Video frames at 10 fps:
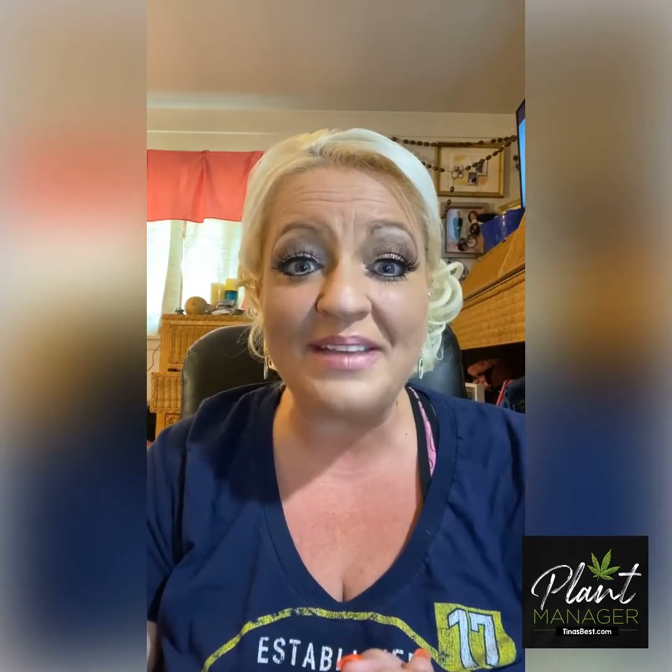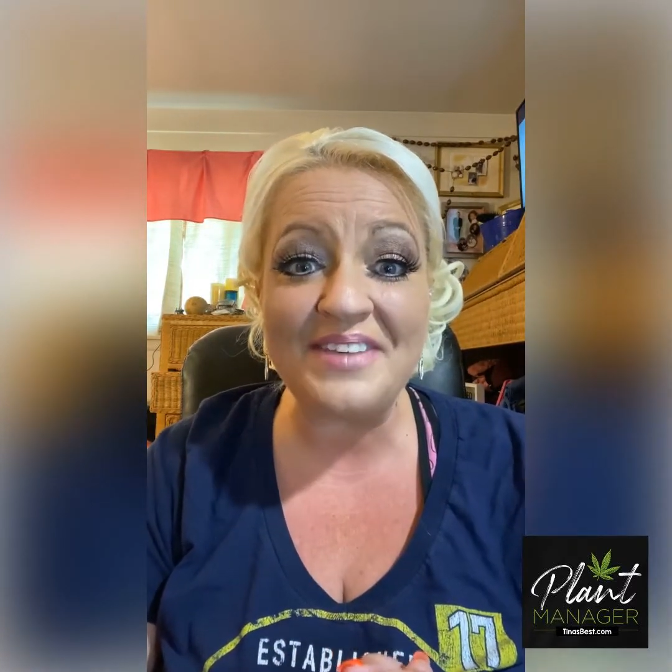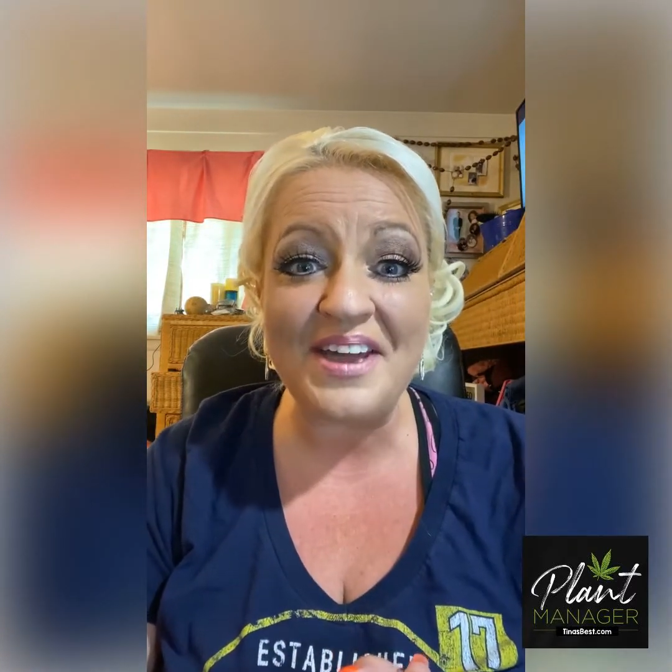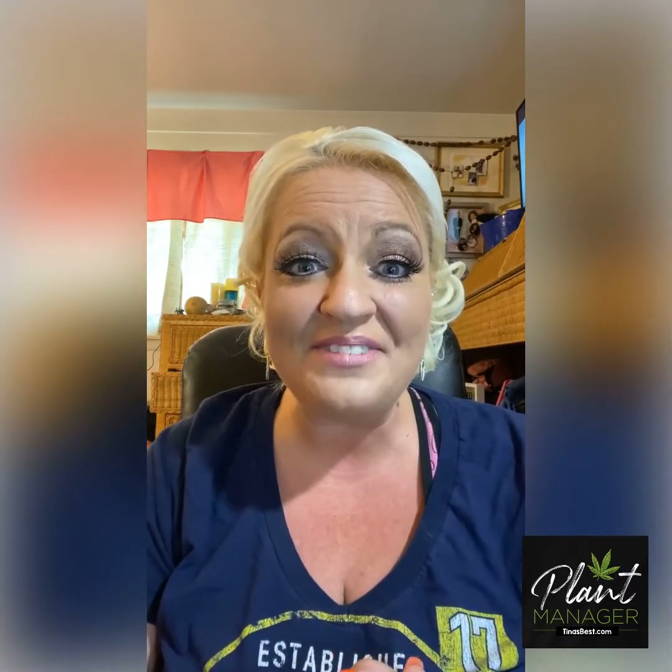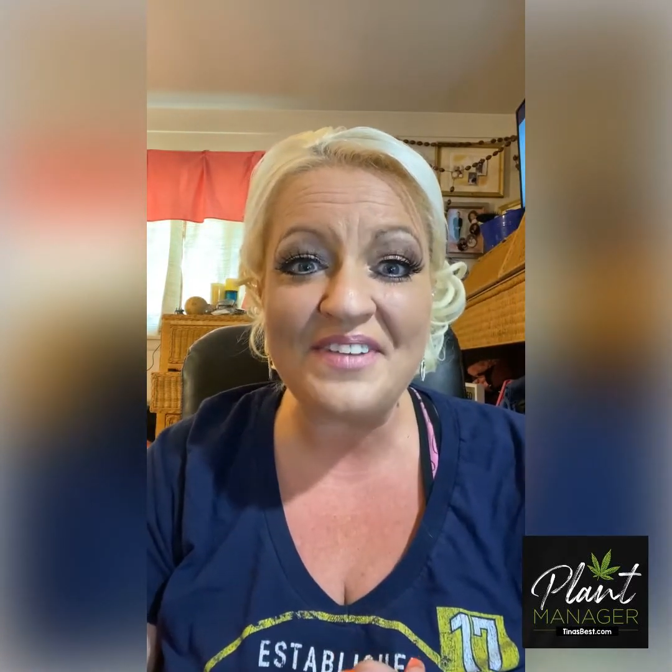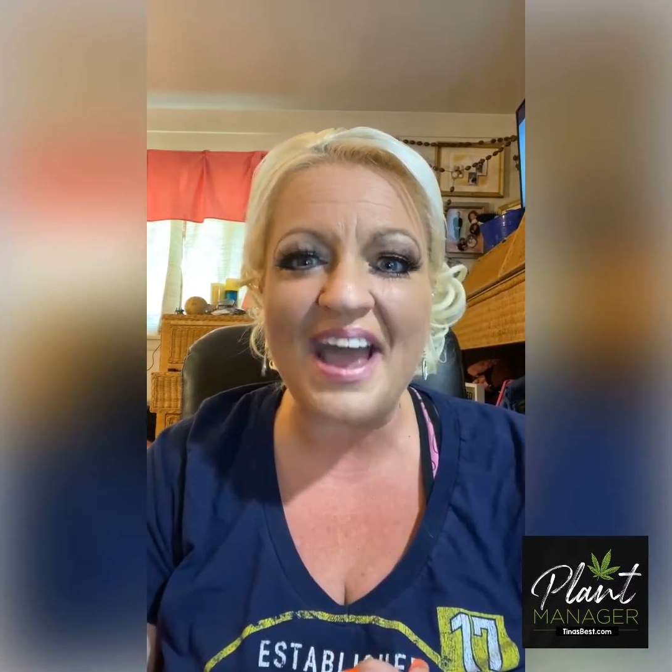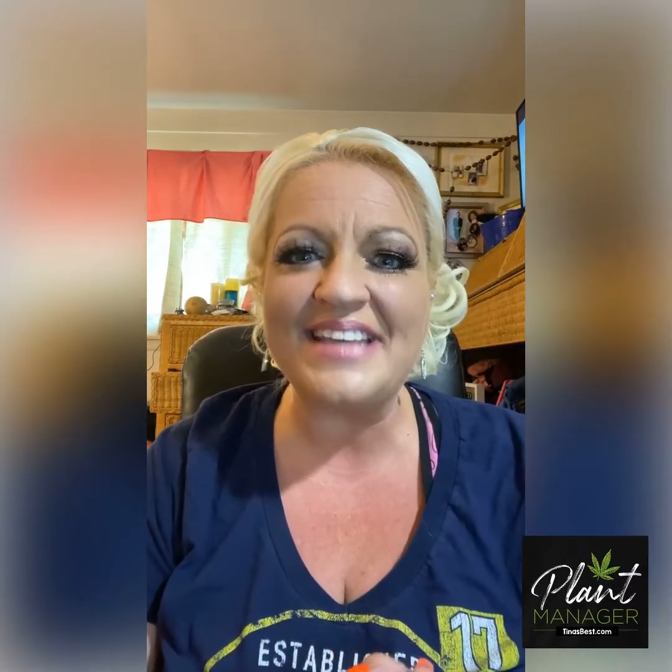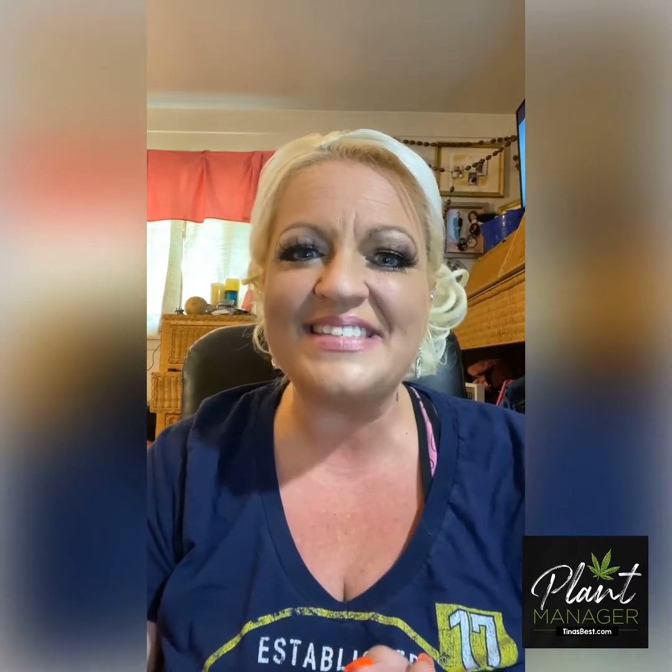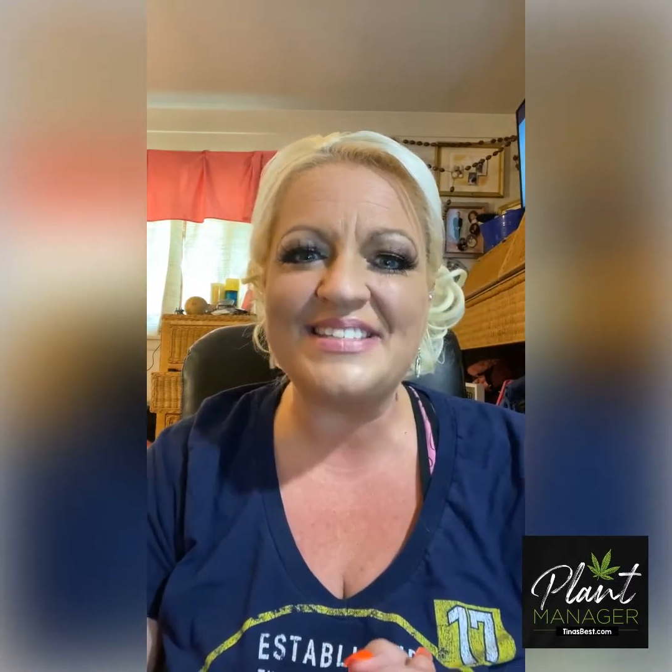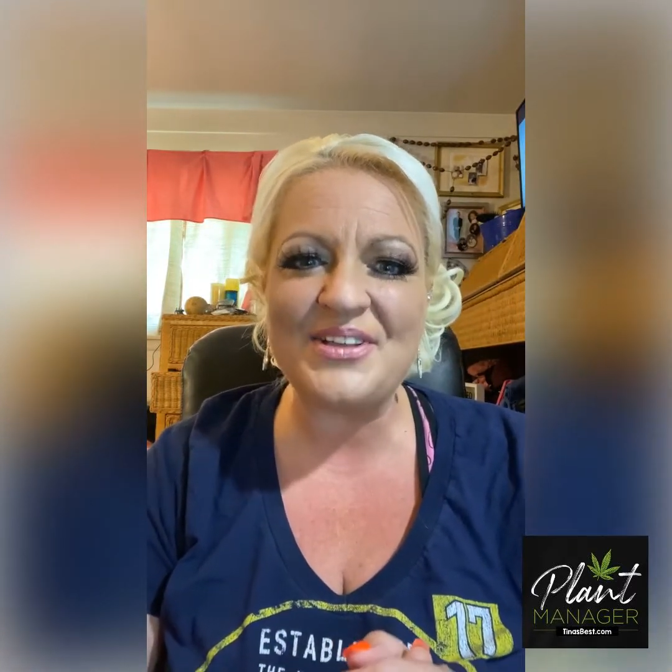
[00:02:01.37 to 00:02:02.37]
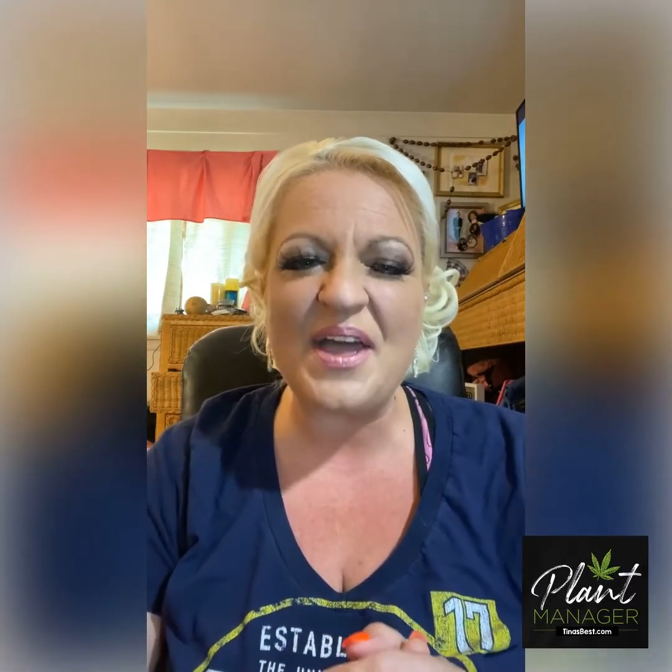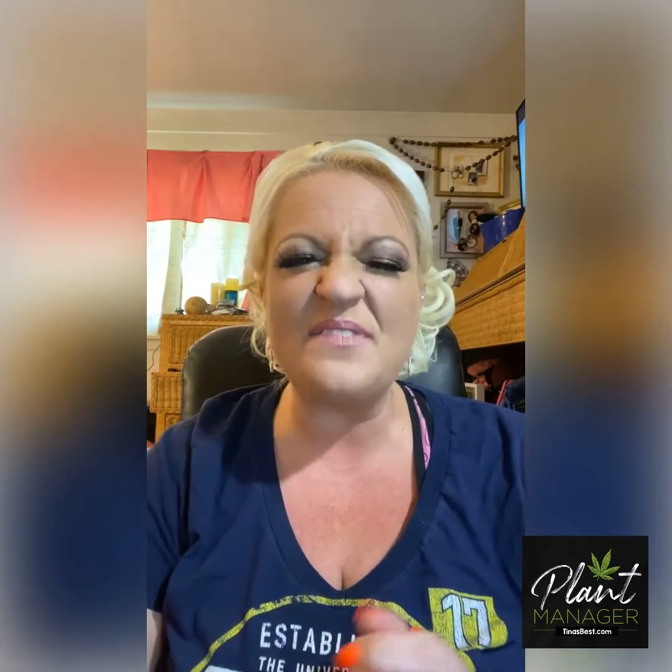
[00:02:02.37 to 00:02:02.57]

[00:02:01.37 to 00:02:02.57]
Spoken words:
life, I still have